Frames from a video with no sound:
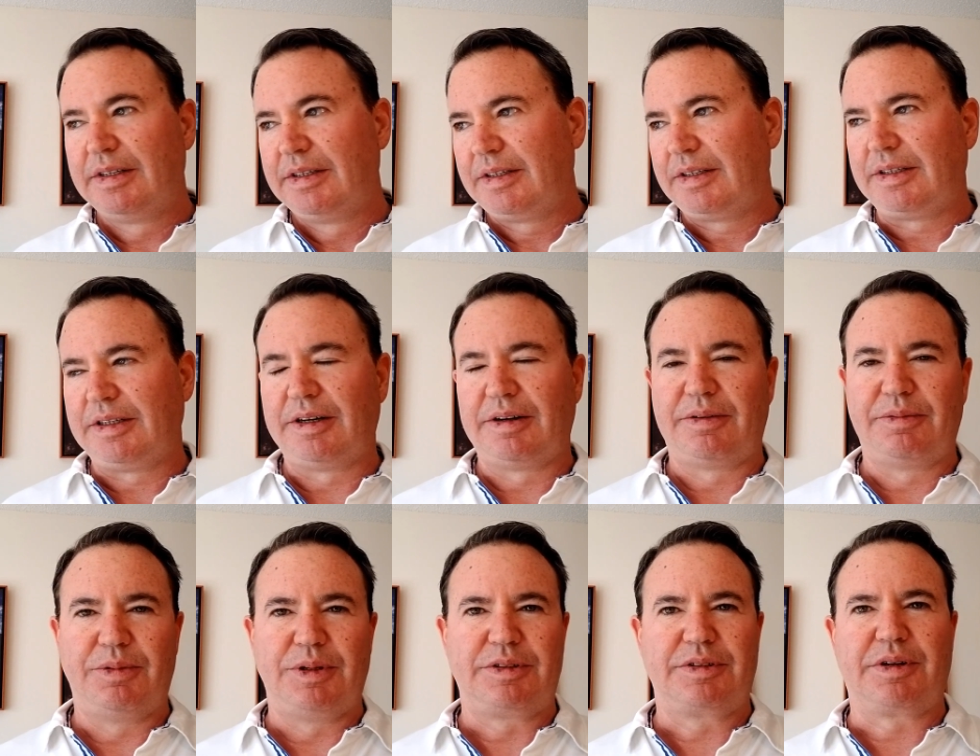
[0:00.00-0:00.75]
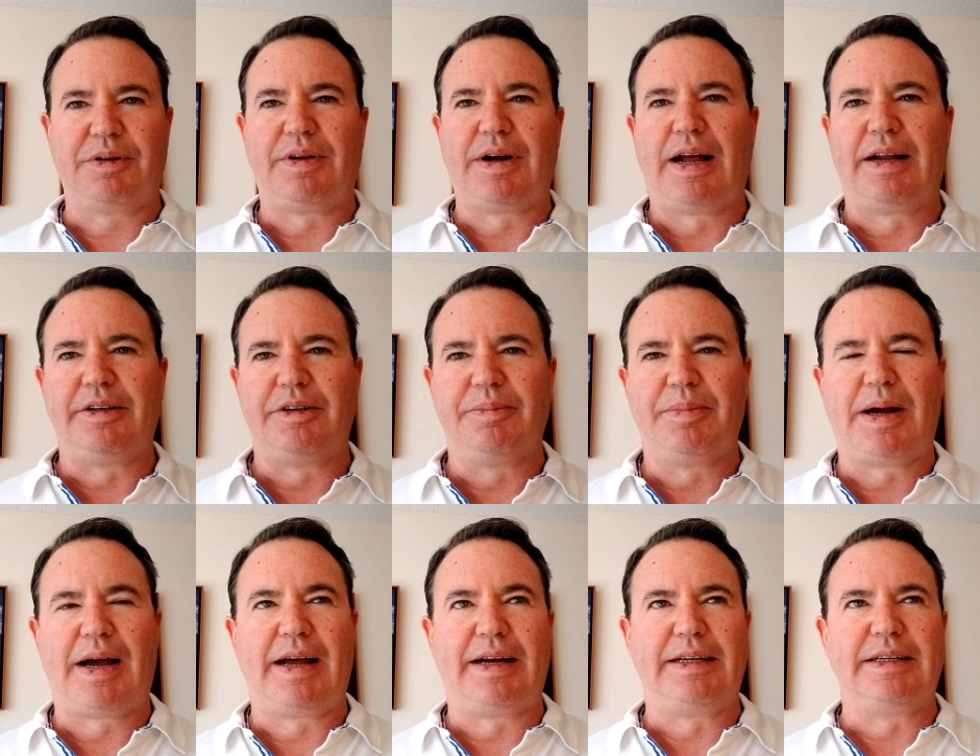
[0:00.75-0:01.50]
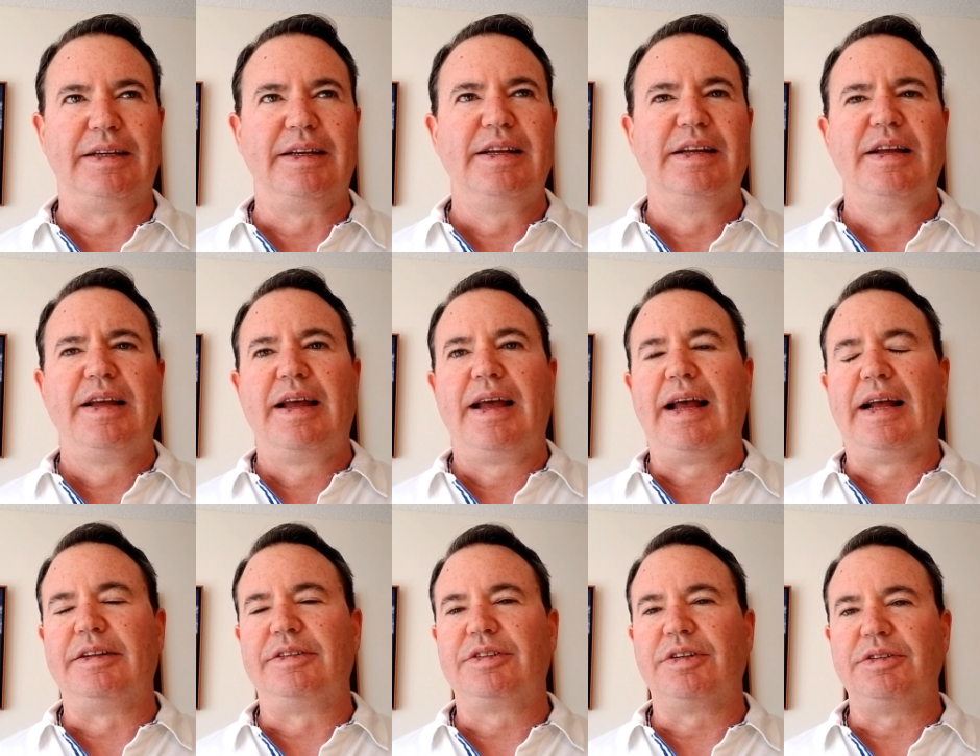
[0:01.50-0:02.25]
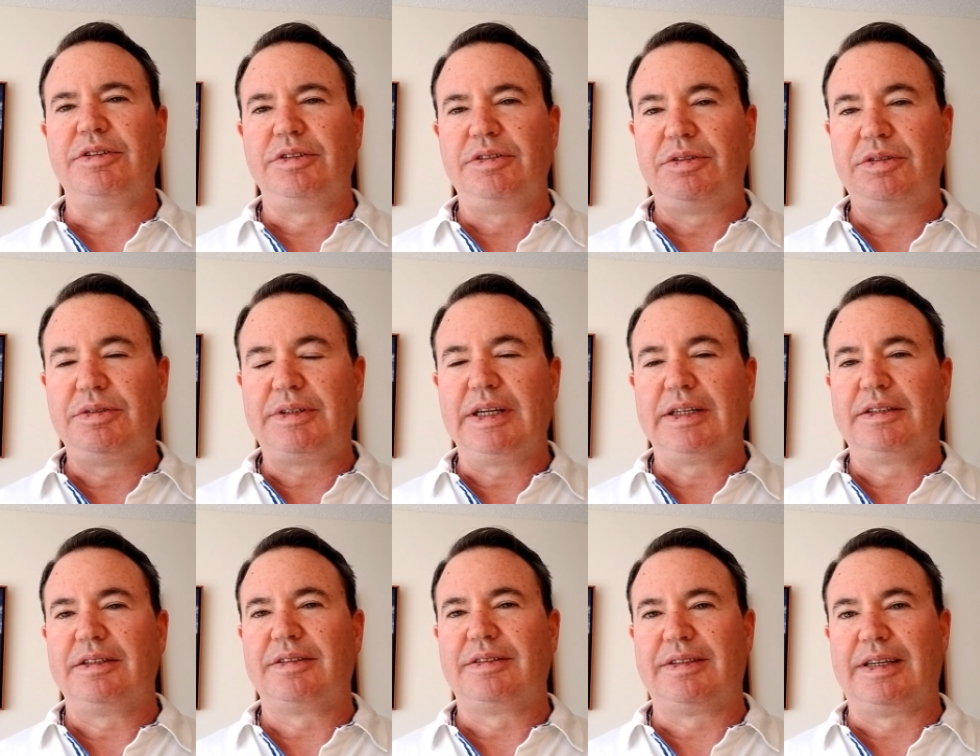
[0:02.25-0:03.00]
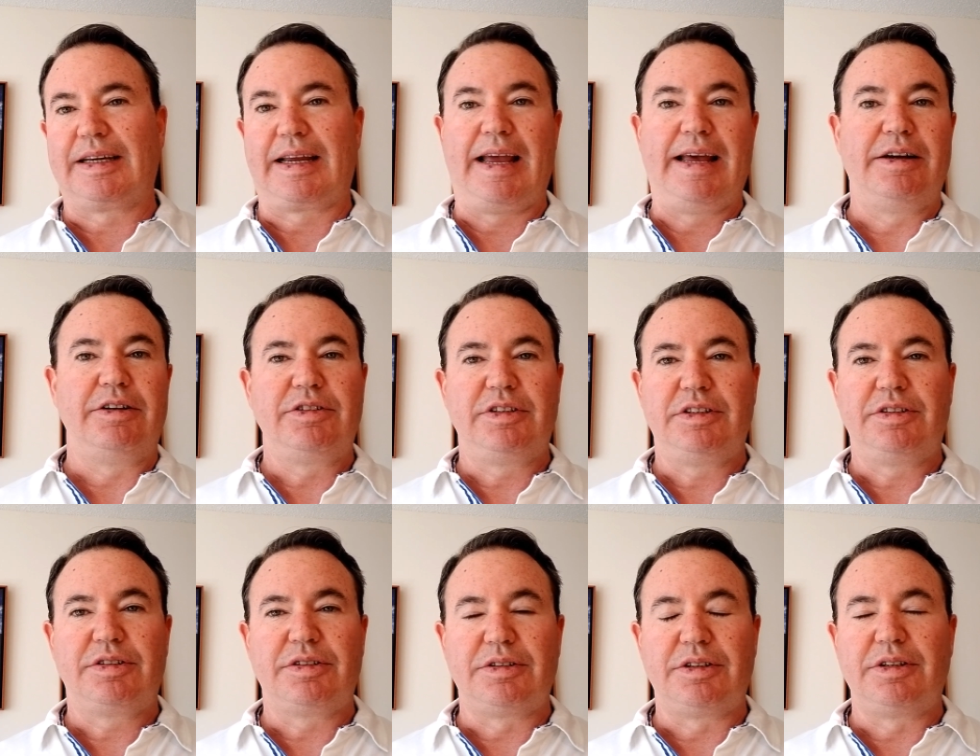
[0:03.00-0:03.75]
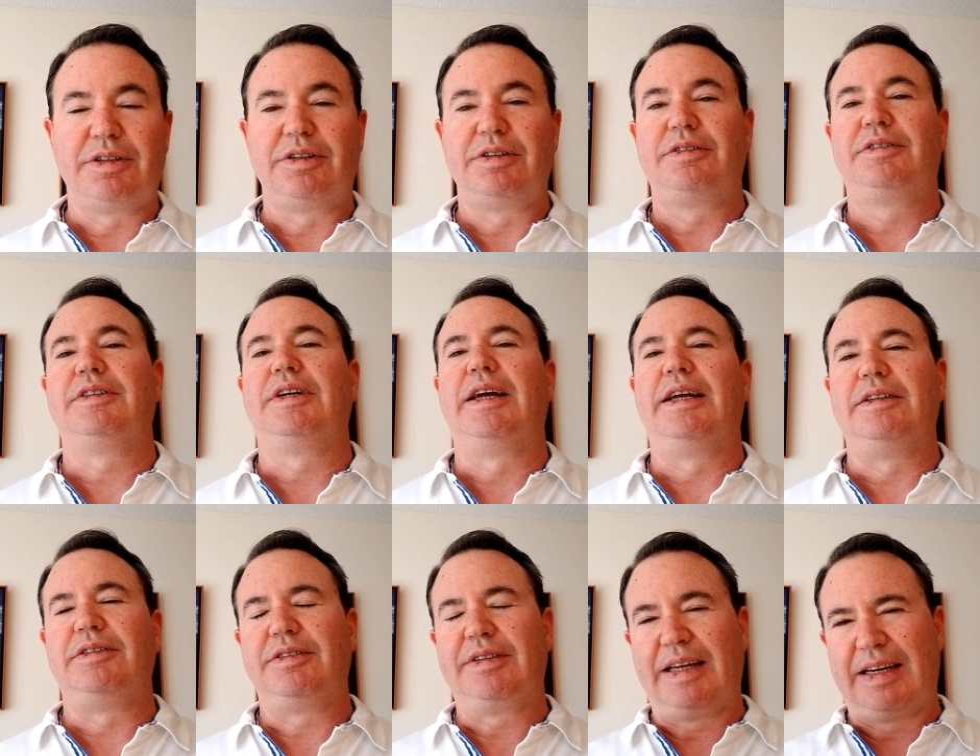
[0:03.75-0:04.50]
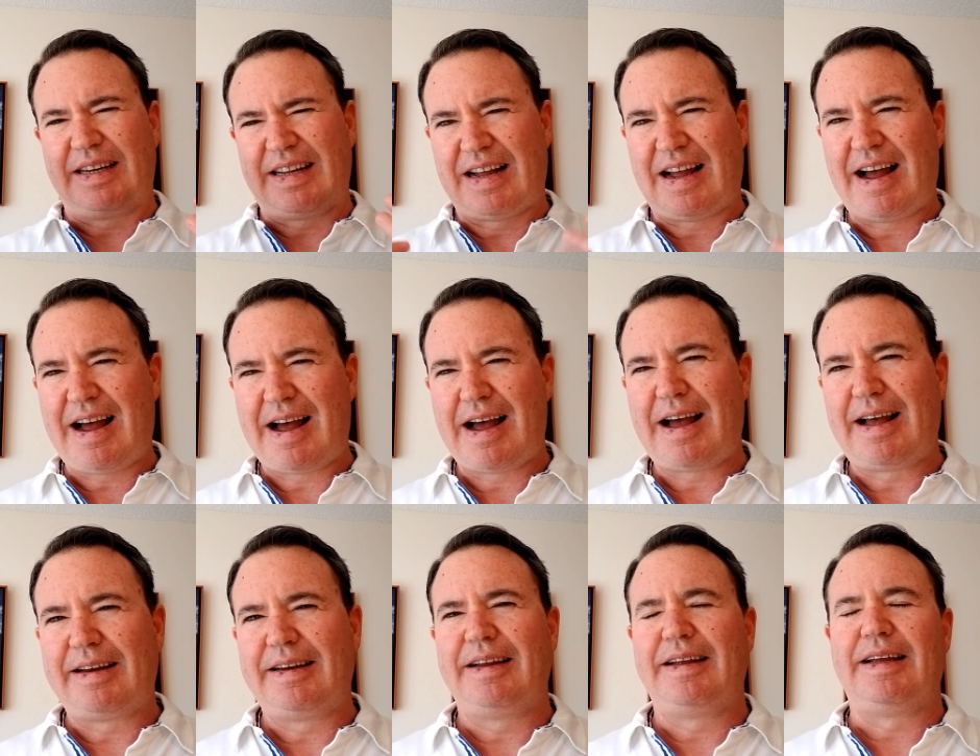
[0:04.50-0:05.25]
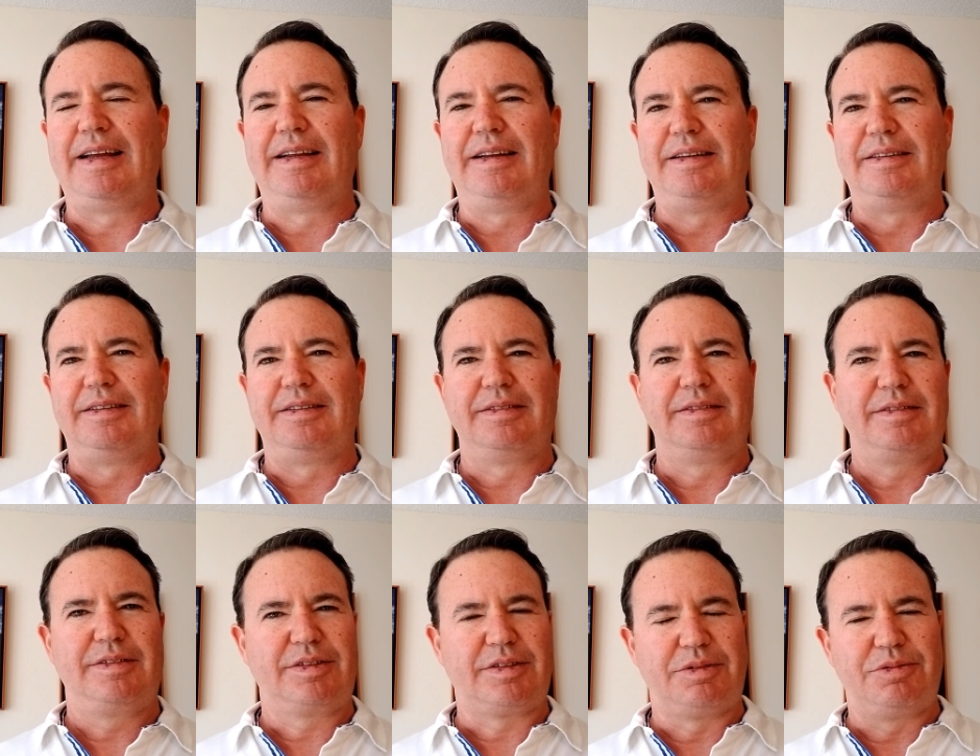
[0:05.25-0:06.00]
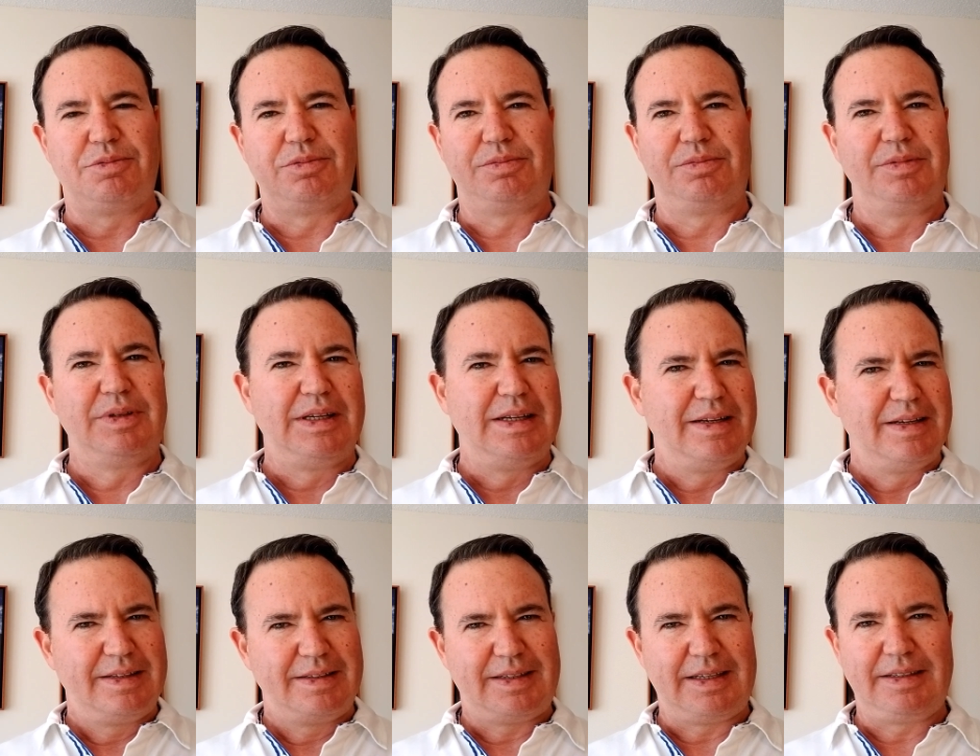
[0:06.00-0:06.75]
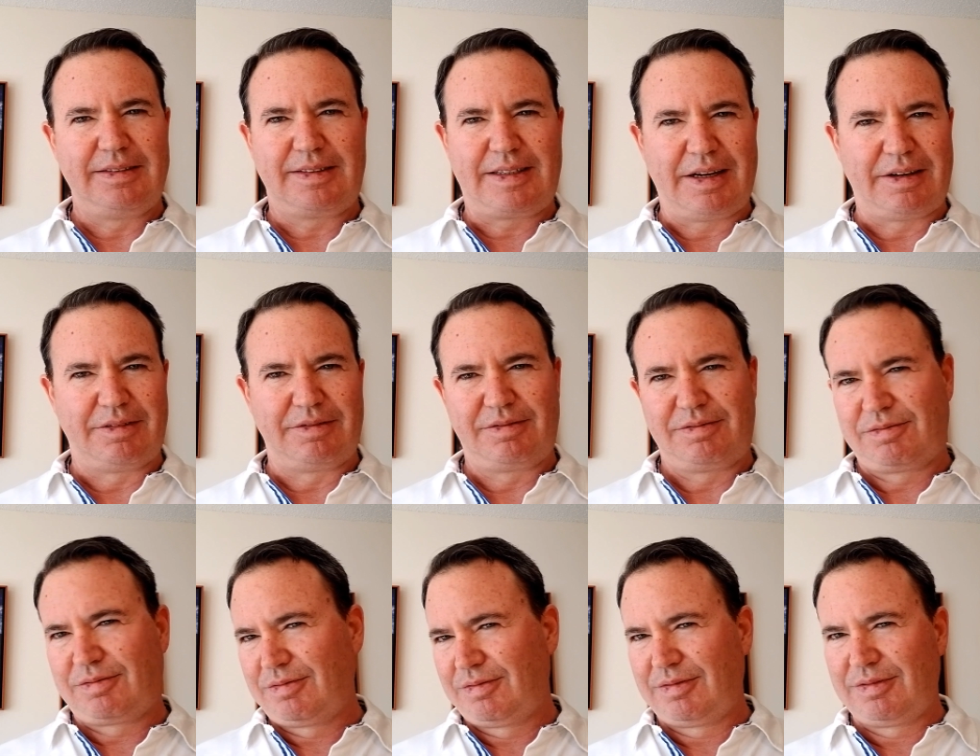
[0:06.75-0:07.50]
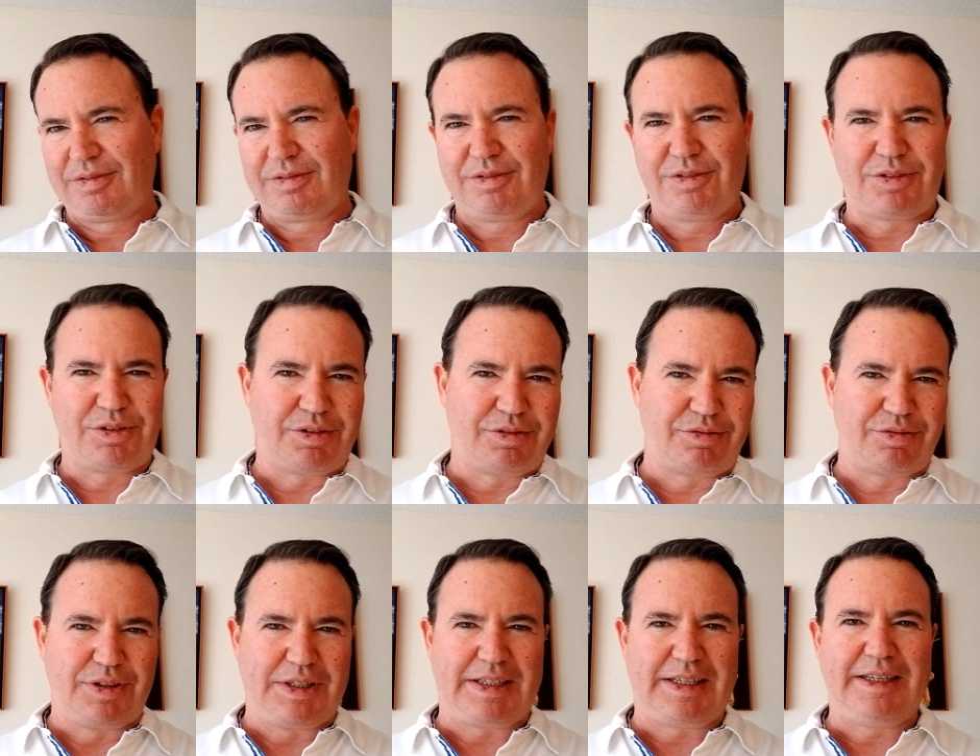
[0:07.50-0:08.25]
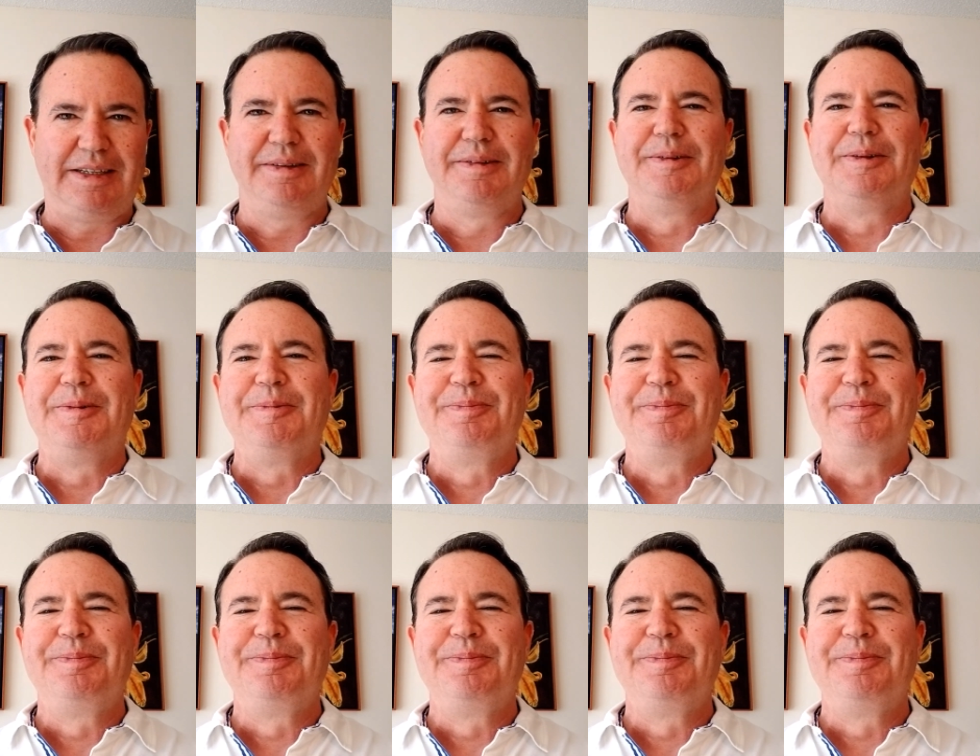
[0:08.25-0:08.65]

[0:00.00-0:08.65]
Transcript: you know what's going on in your body and so you do get this like energy surge and you get hot and so things get sort of freaky